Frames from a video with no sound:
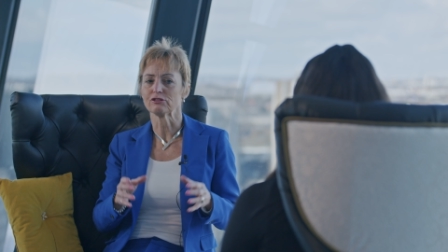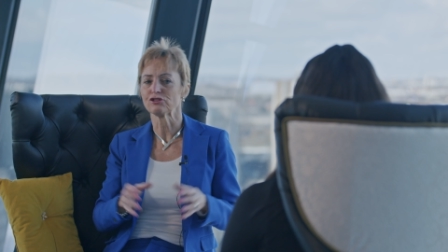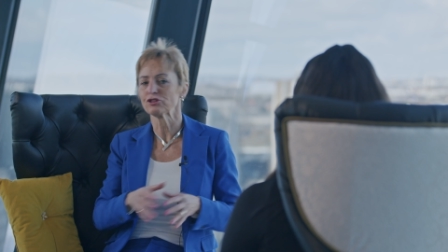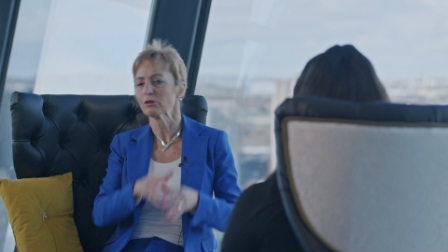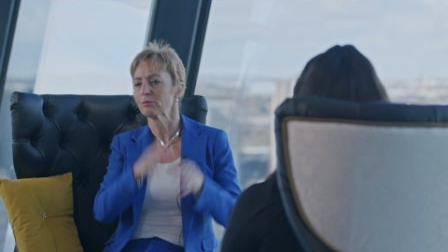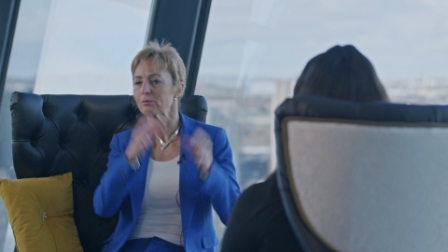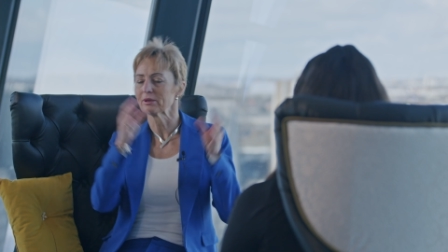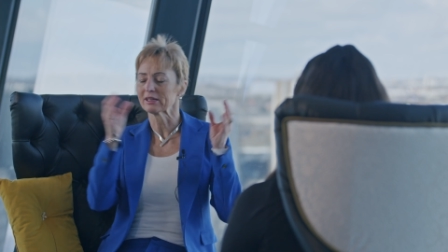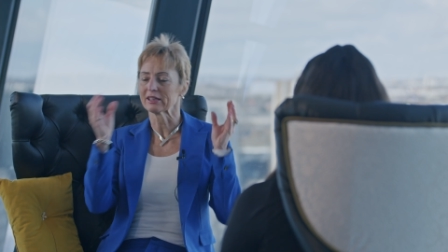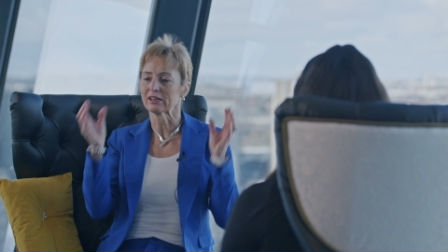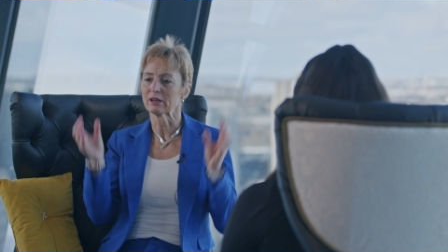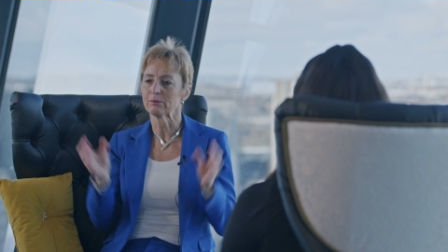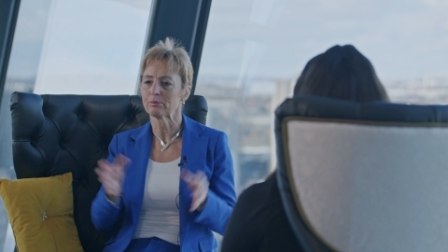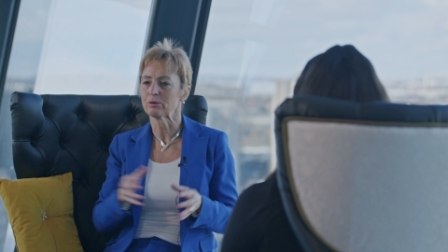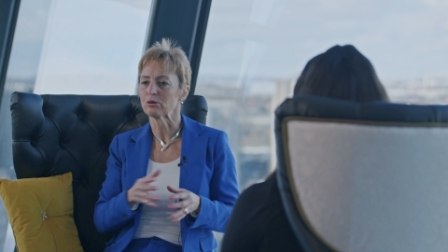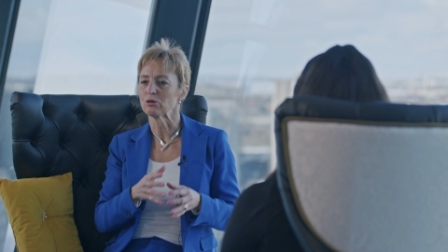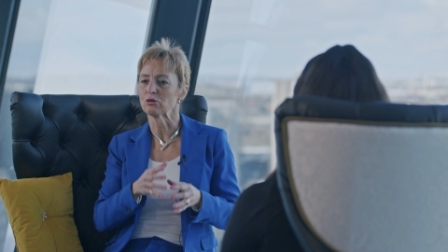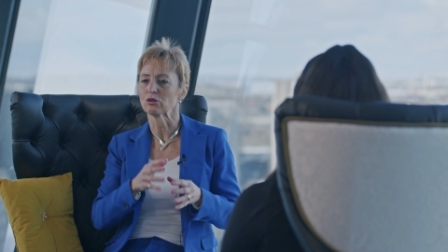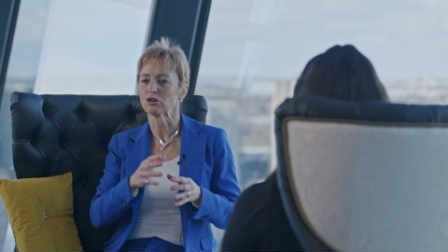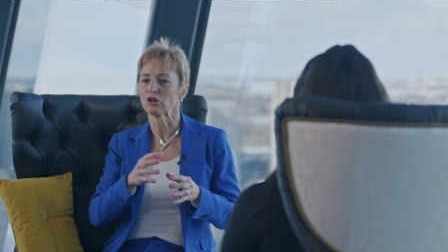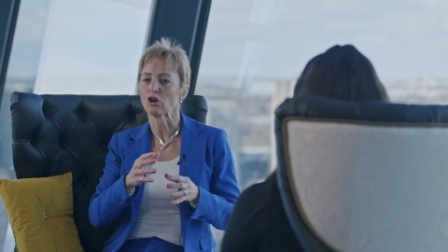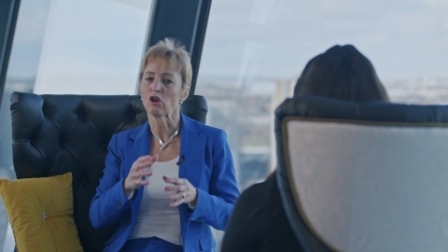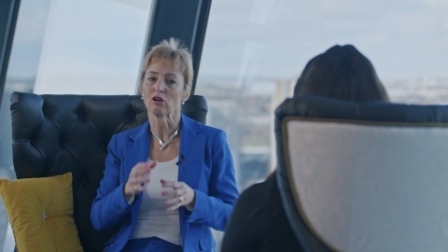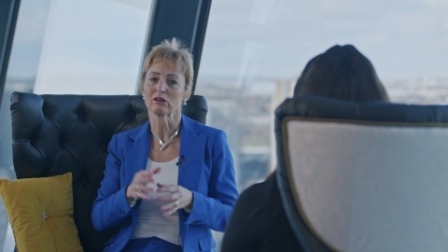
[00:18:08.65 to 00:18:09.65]
jumping in a
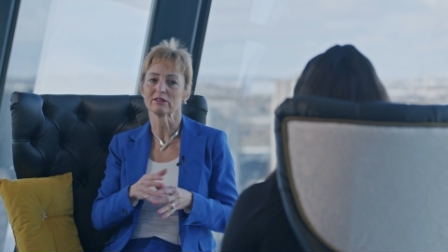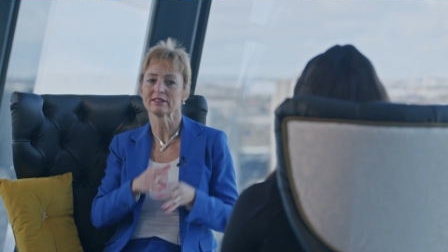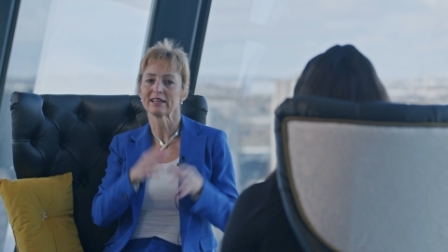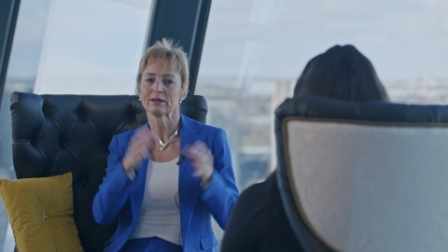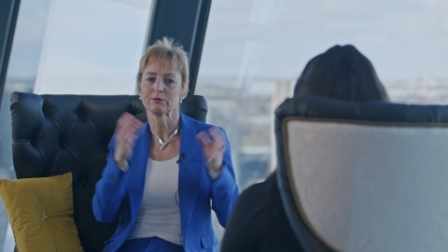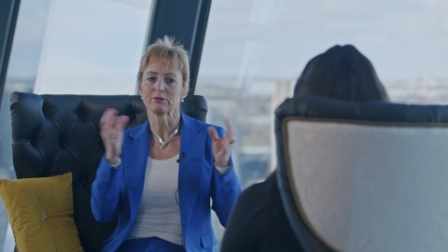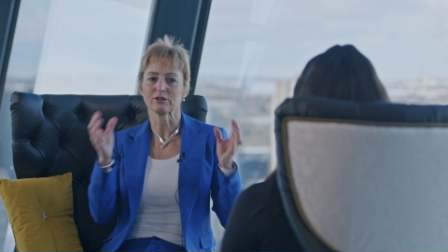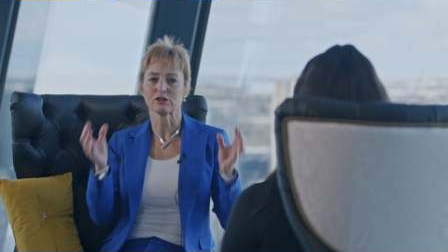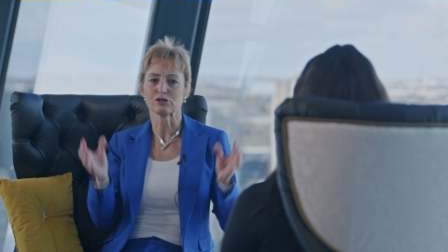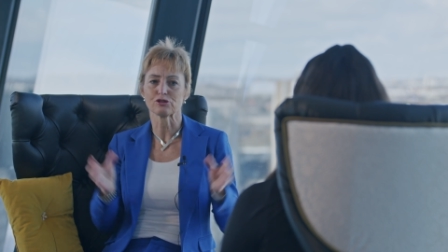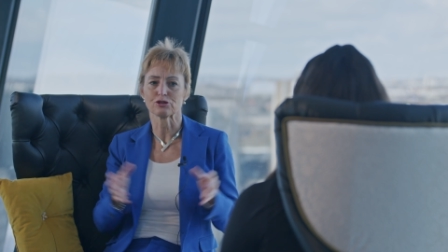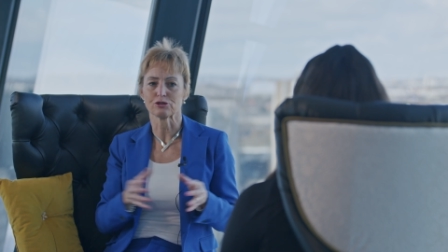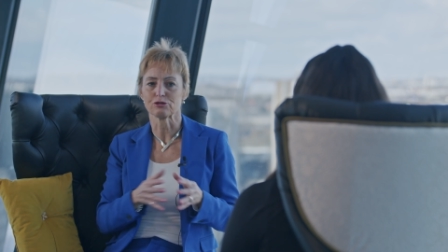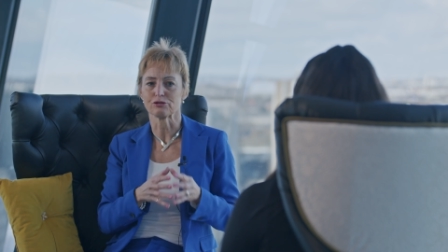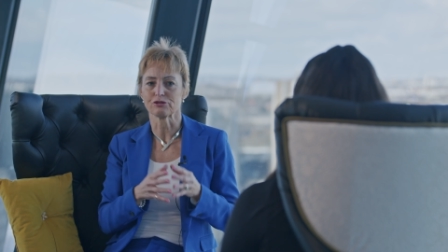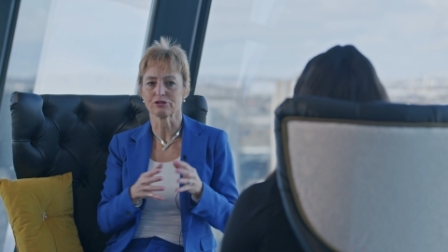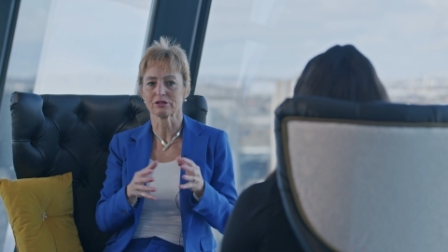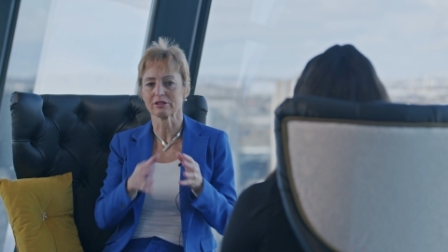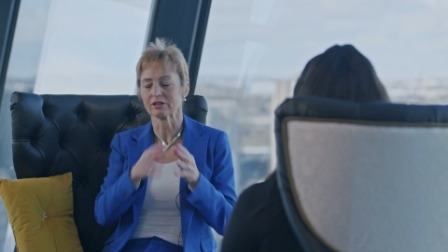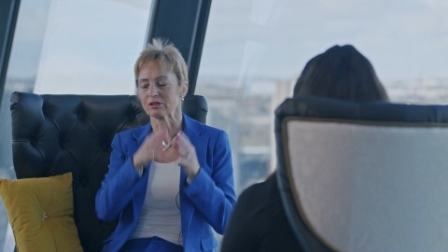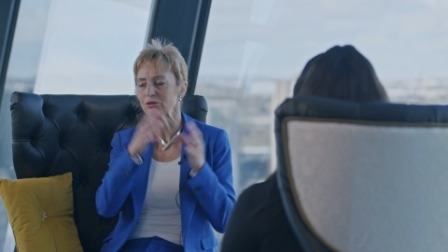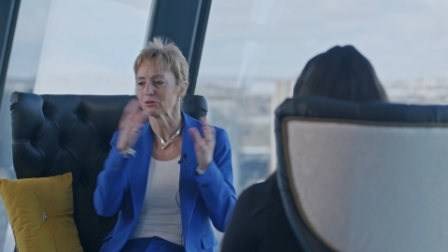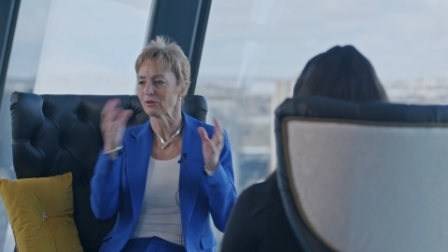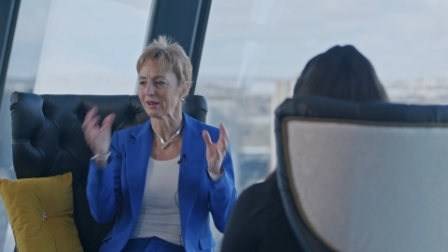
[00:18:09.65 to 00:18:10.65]
pool on holiday with your
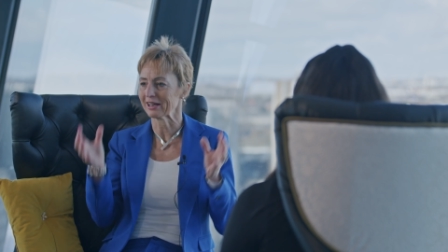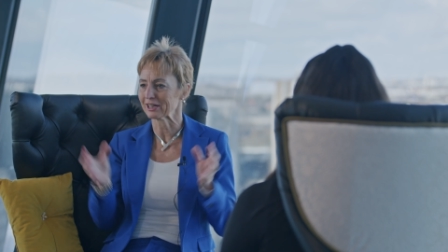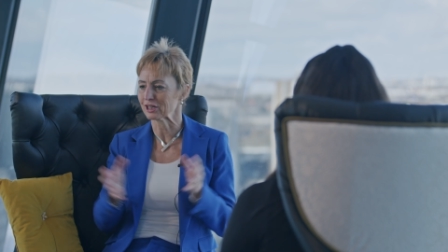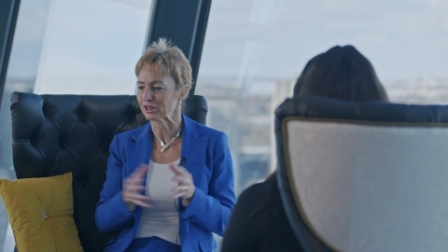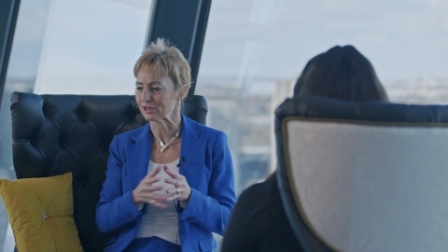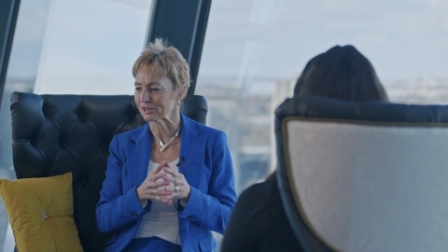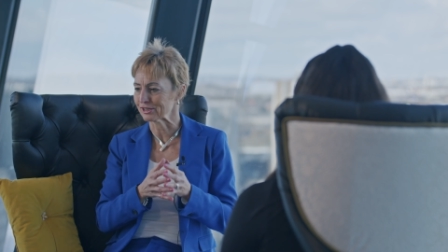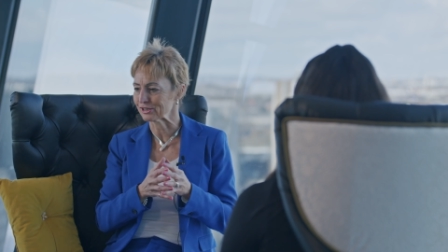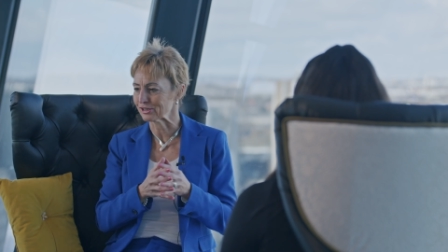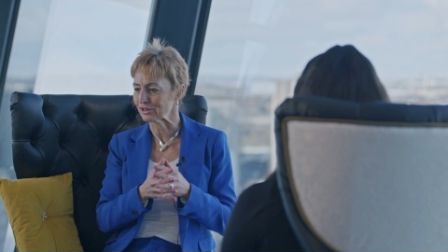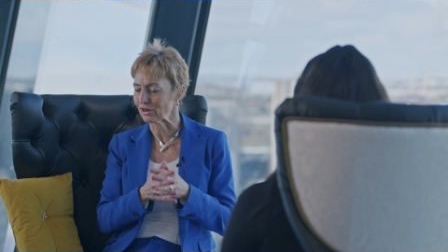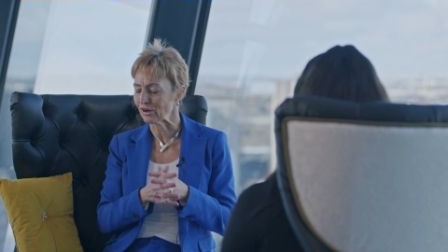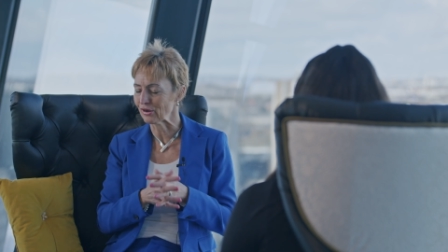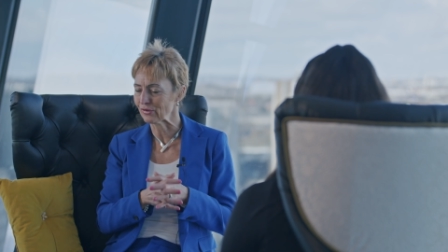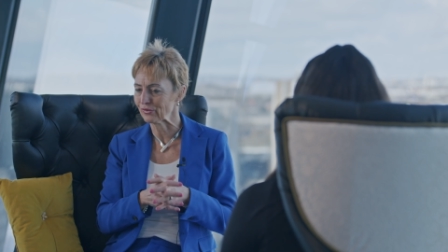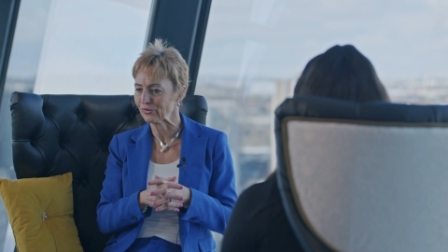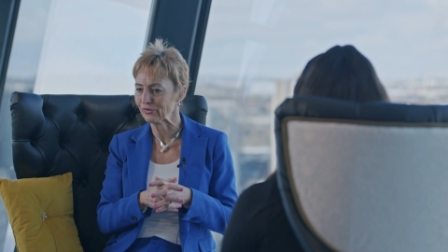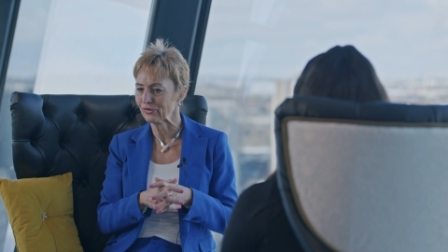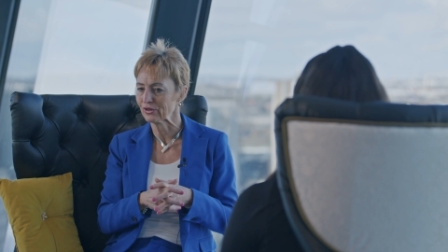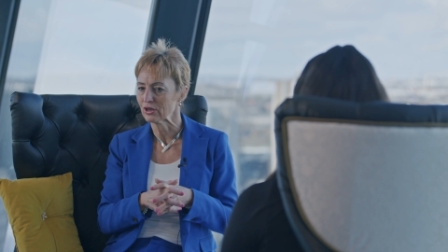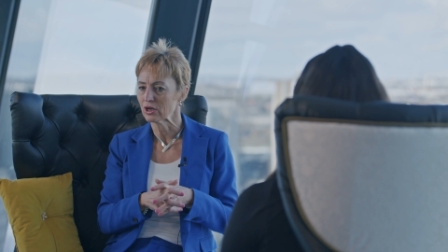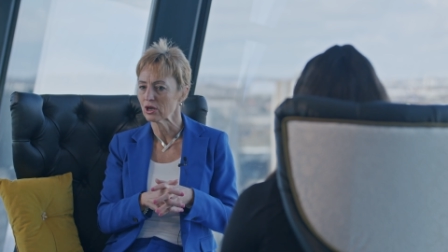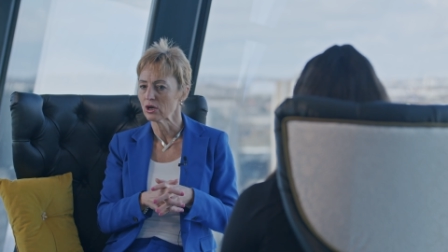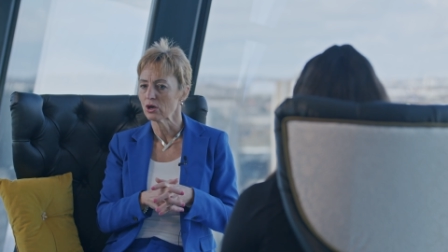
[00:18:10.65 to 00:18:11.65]
children and all that kind of
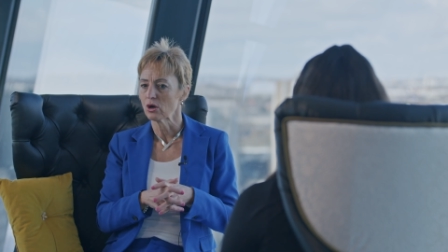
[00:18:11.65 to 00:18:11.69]
stuff.